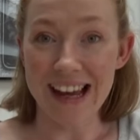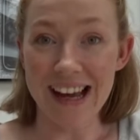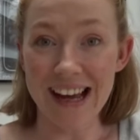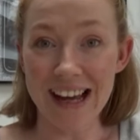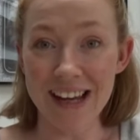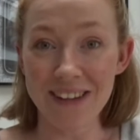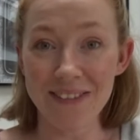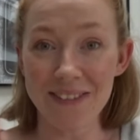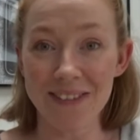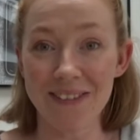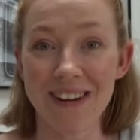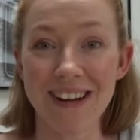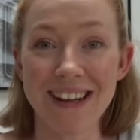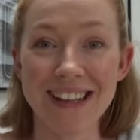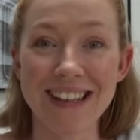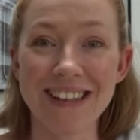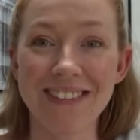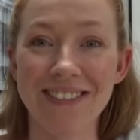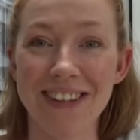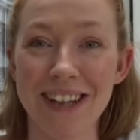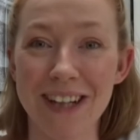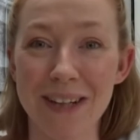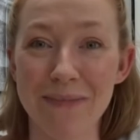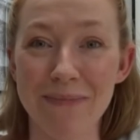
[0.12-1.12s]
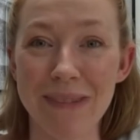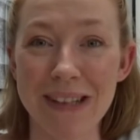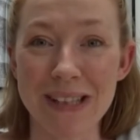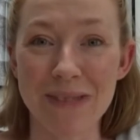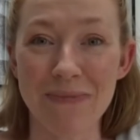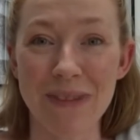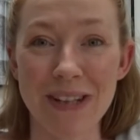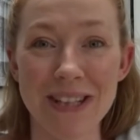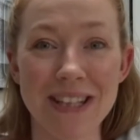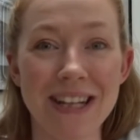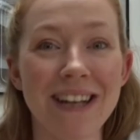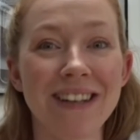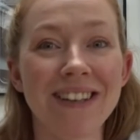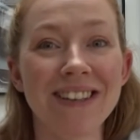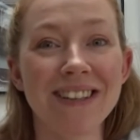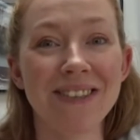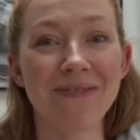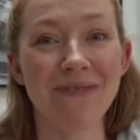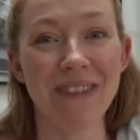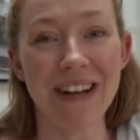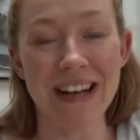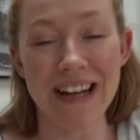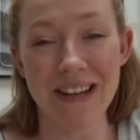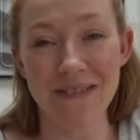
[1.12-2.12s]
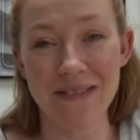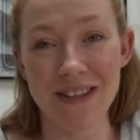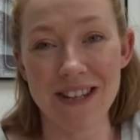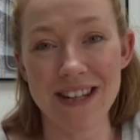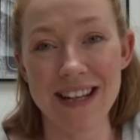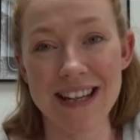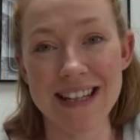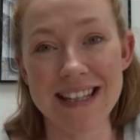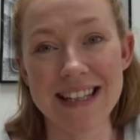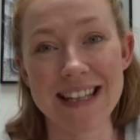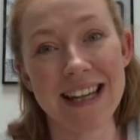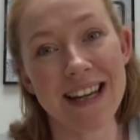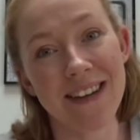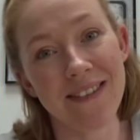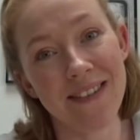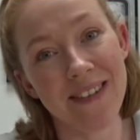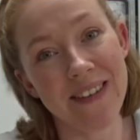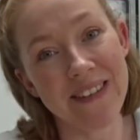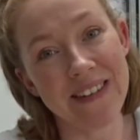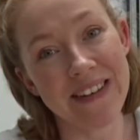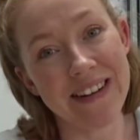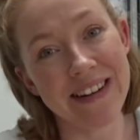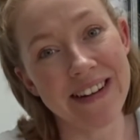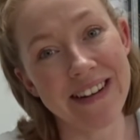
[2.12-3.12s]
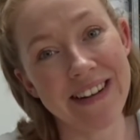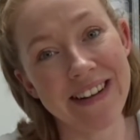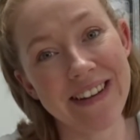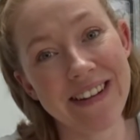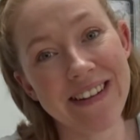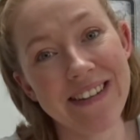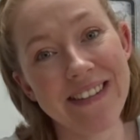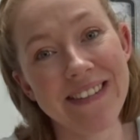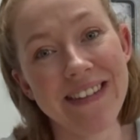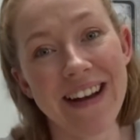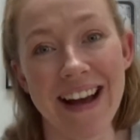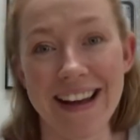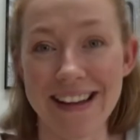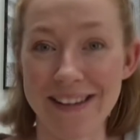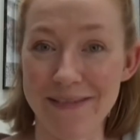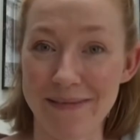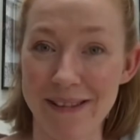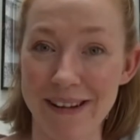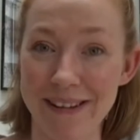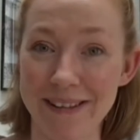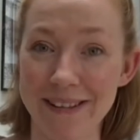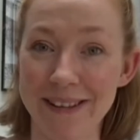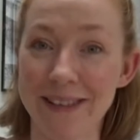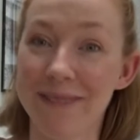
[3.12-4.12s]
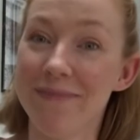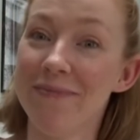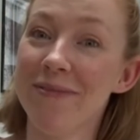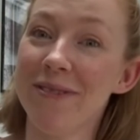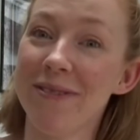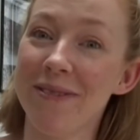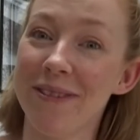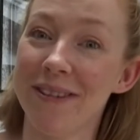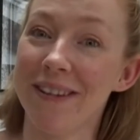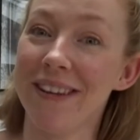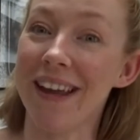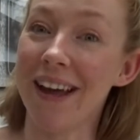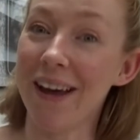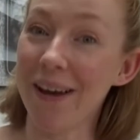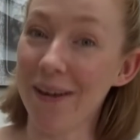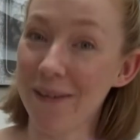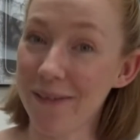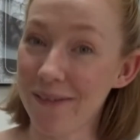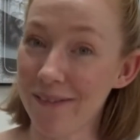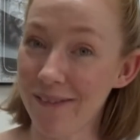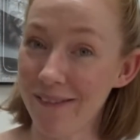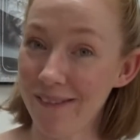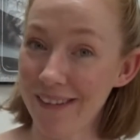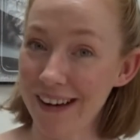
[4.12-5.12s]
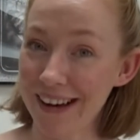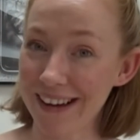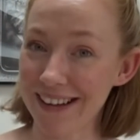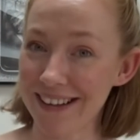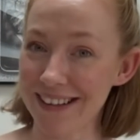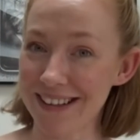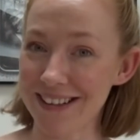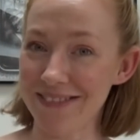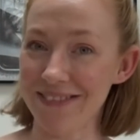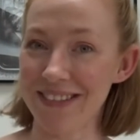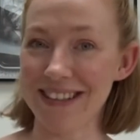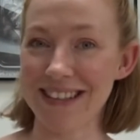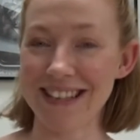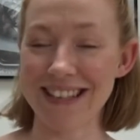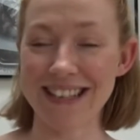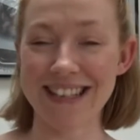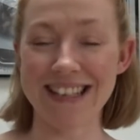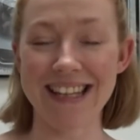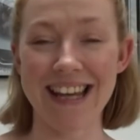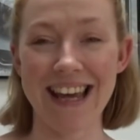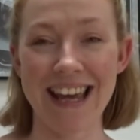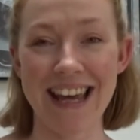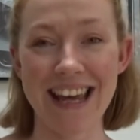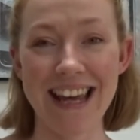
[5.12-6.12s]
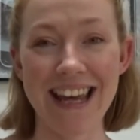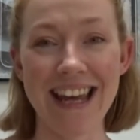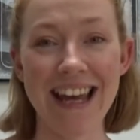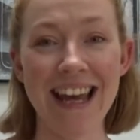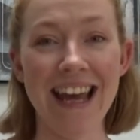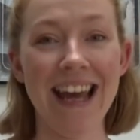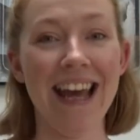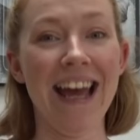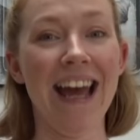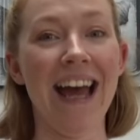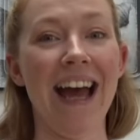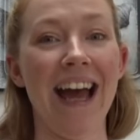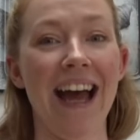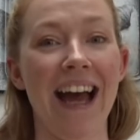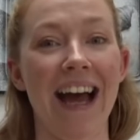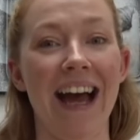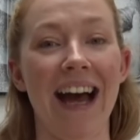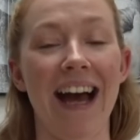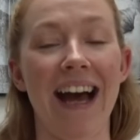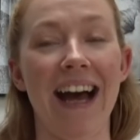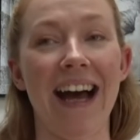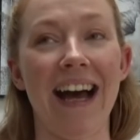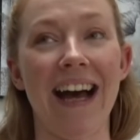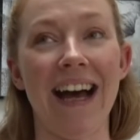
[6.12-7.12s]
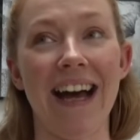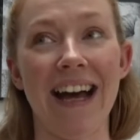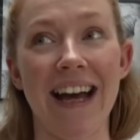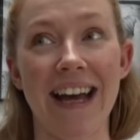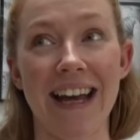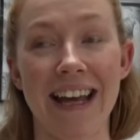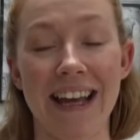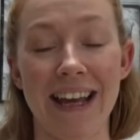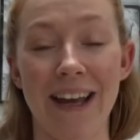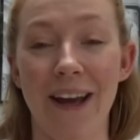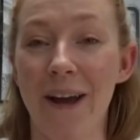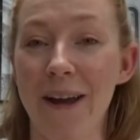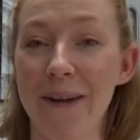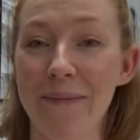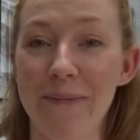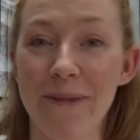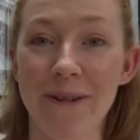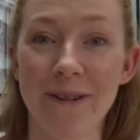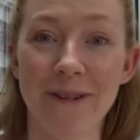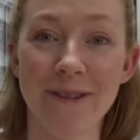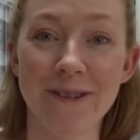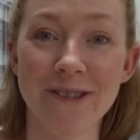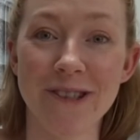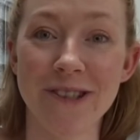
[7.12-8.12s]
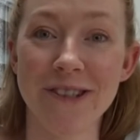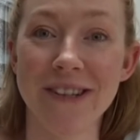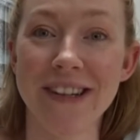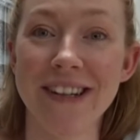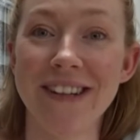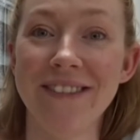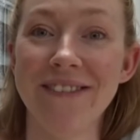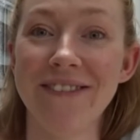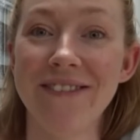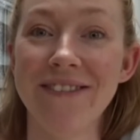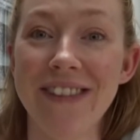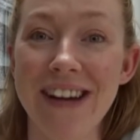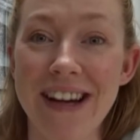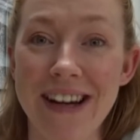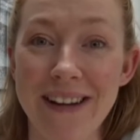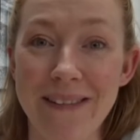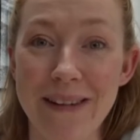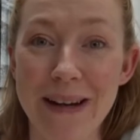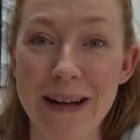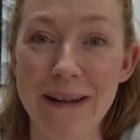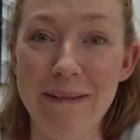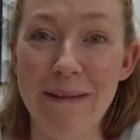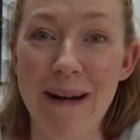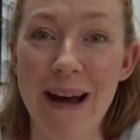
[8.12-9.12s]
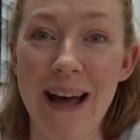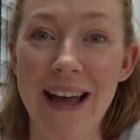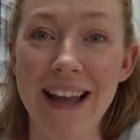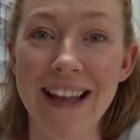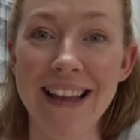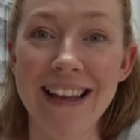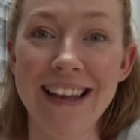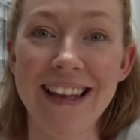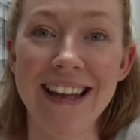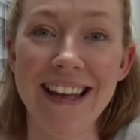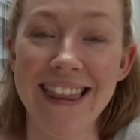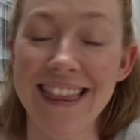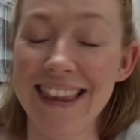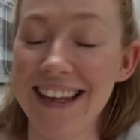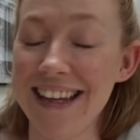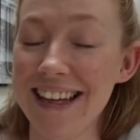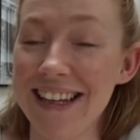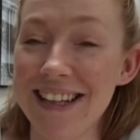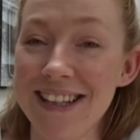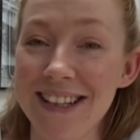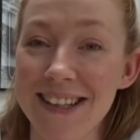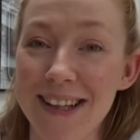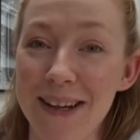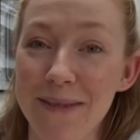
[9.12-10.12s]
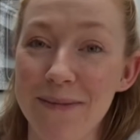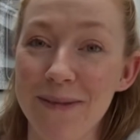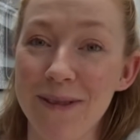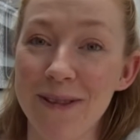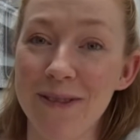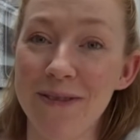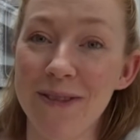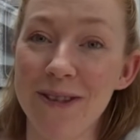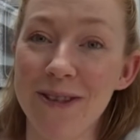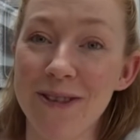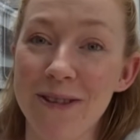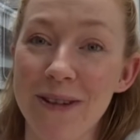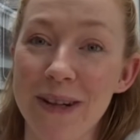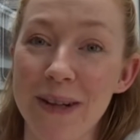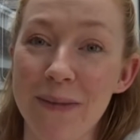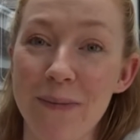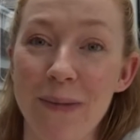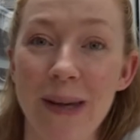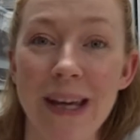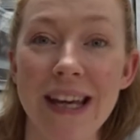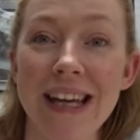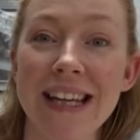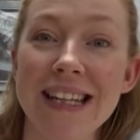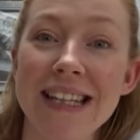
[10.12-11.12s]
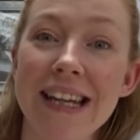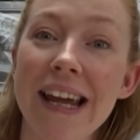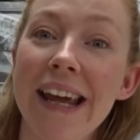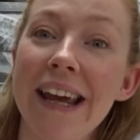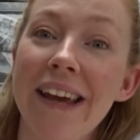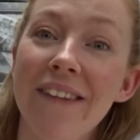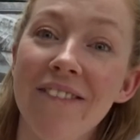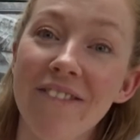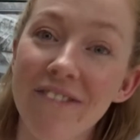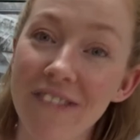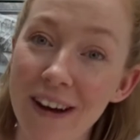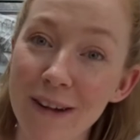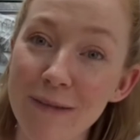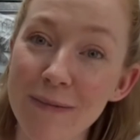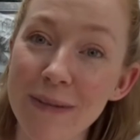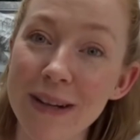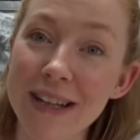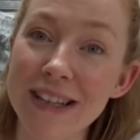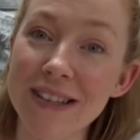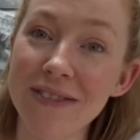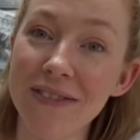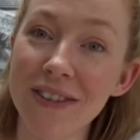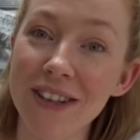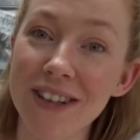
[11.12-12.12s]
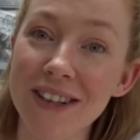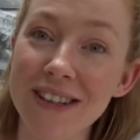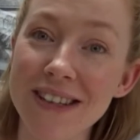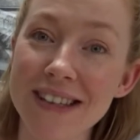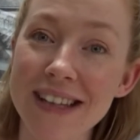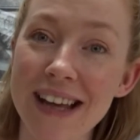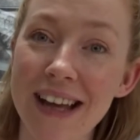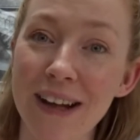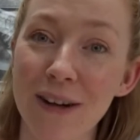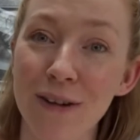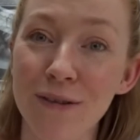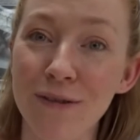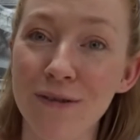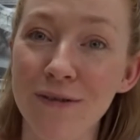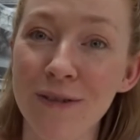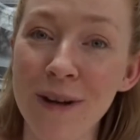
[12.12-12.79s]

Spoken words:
Hi everyone, welcome back to my channel. My name is Jessie if you are new, and welcome to another Wellness Wednesday. I hope you're all doing really, really well, and thank you so much for joining me and taking 5 minutes for yourself.